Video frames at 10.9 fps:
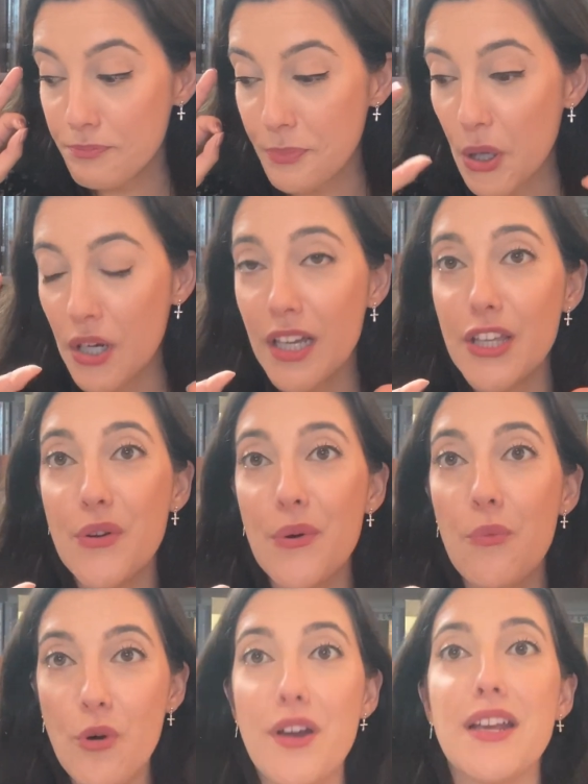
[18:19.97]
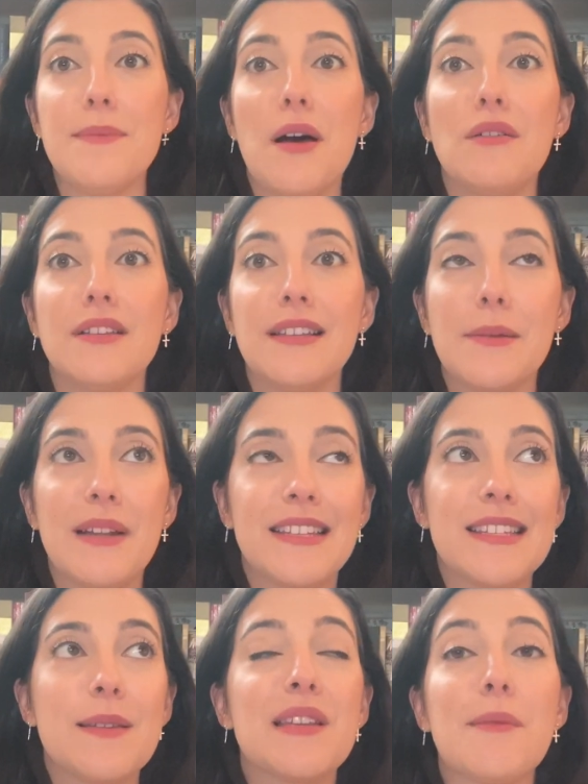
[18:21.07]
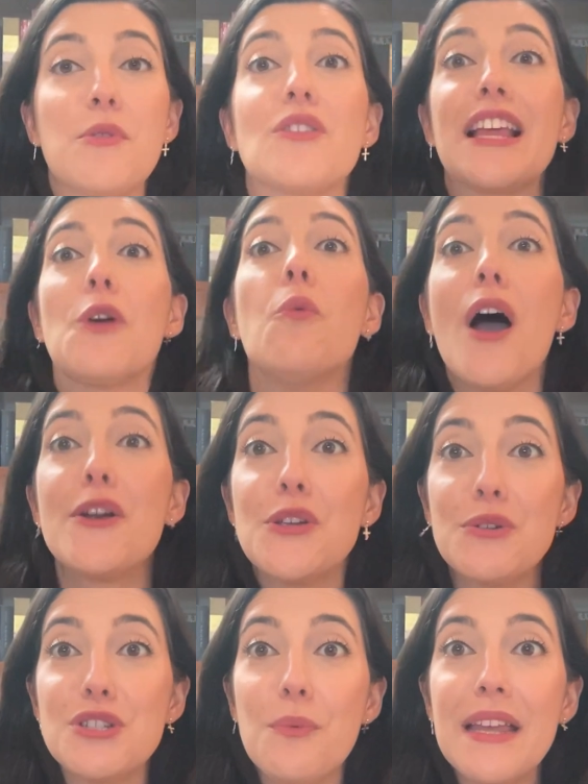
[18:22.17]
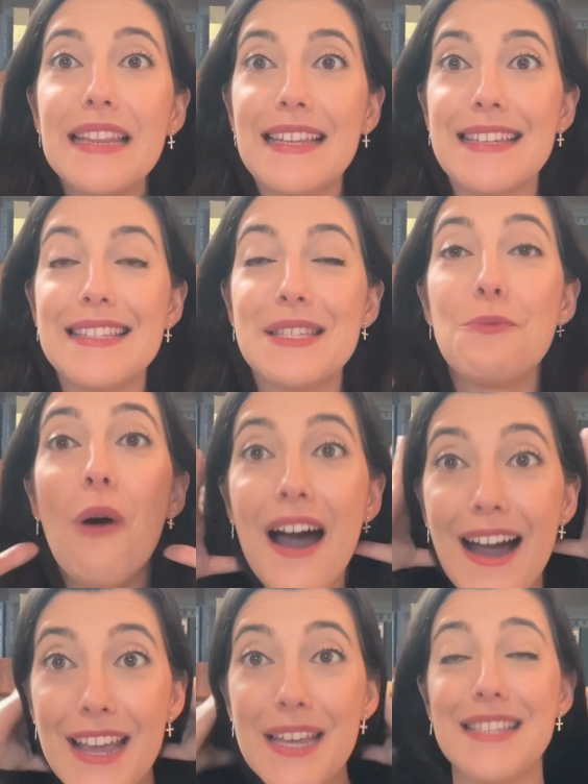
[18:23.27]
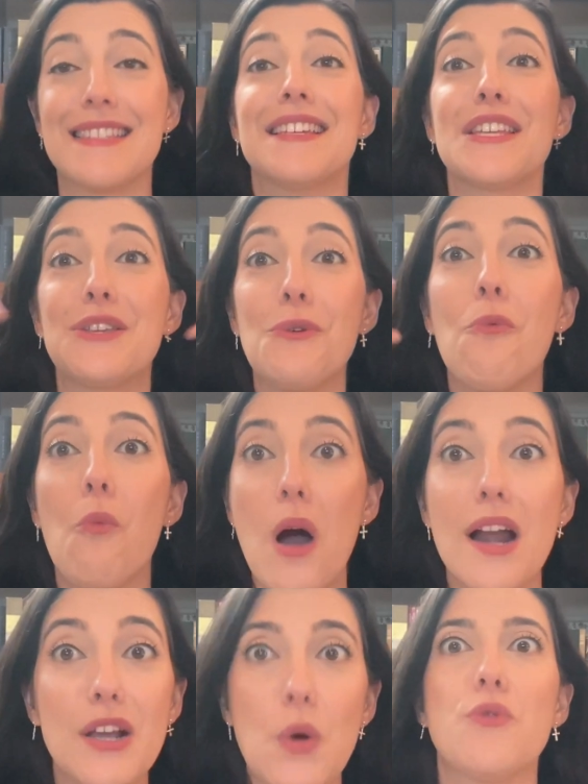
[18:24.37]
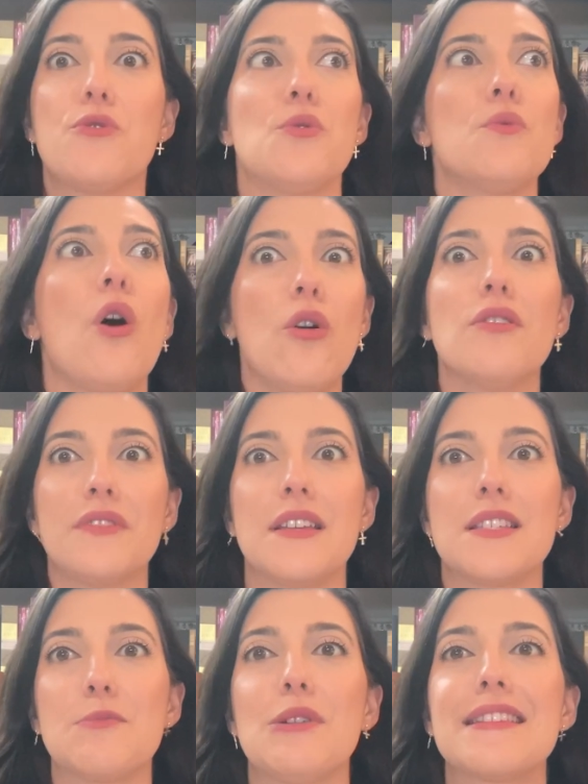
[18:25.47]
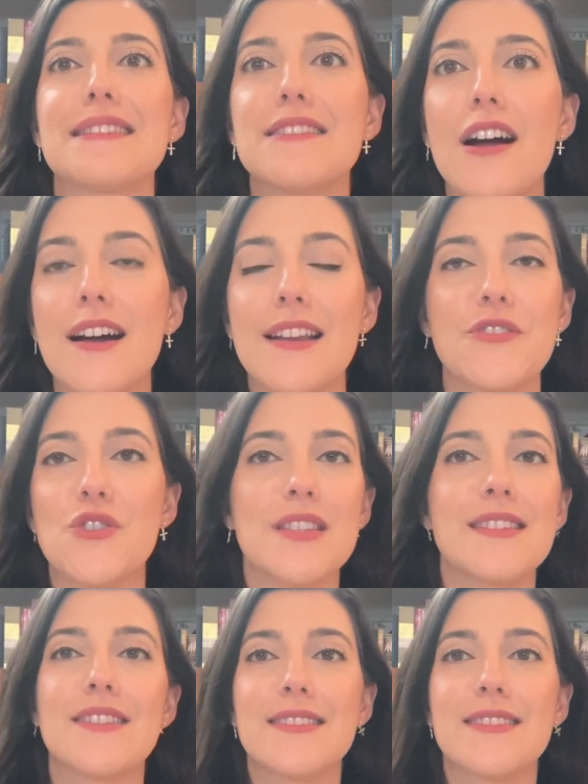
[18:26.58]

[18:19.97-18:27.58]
book, you're worried about Lily, but at the same time, you're like, why are you doing this? Why? It's like you want to go through all of this, but it's not. It's just the